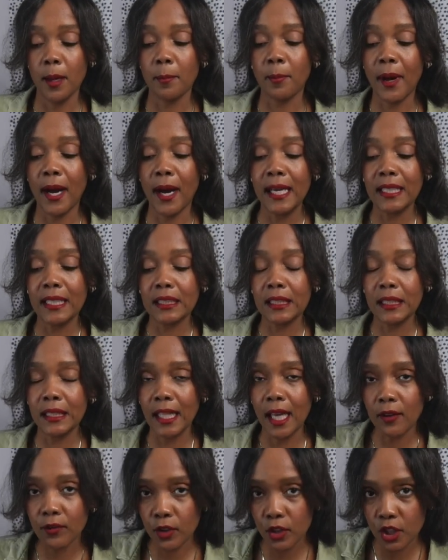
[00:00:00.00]
by
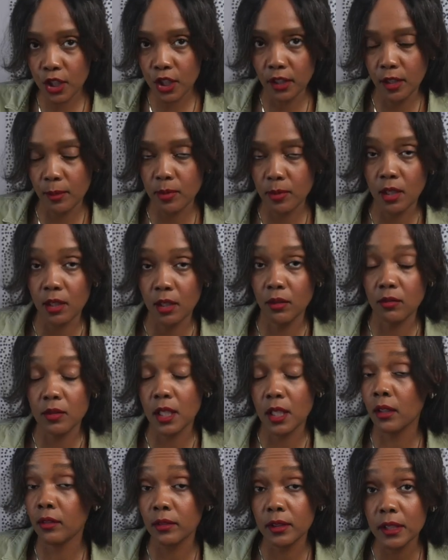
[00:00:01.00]
leveraging themselves
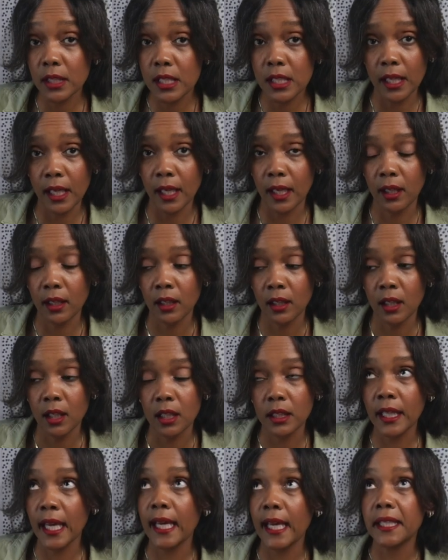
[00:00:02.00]
in real estate
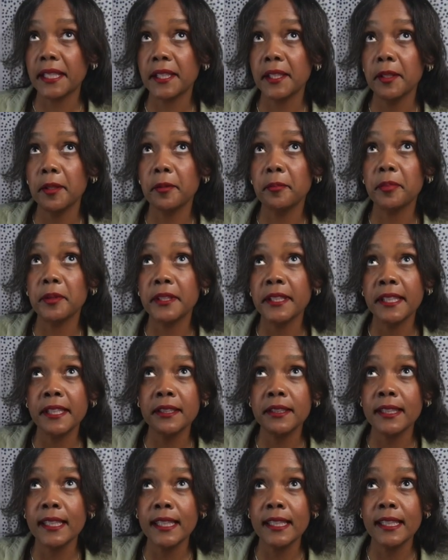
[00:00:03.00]
like
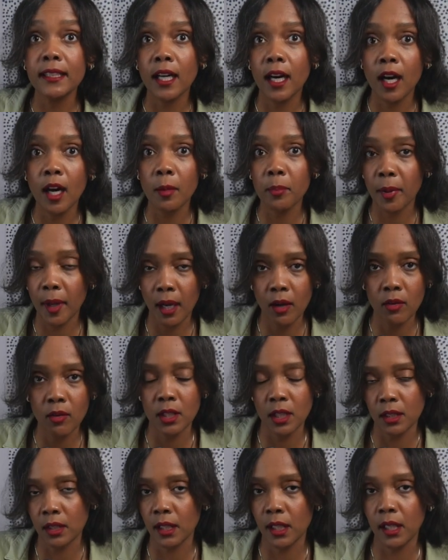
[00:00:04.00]
completely
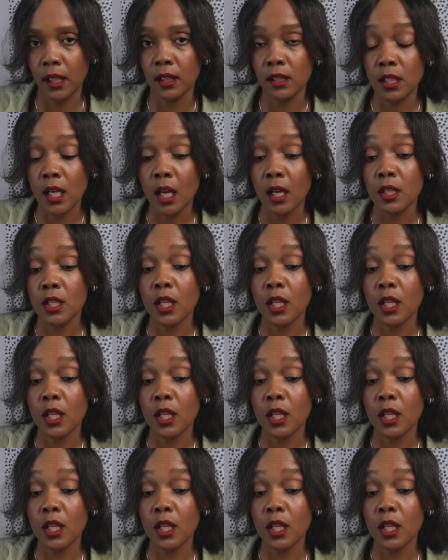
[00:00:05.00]
compounded things.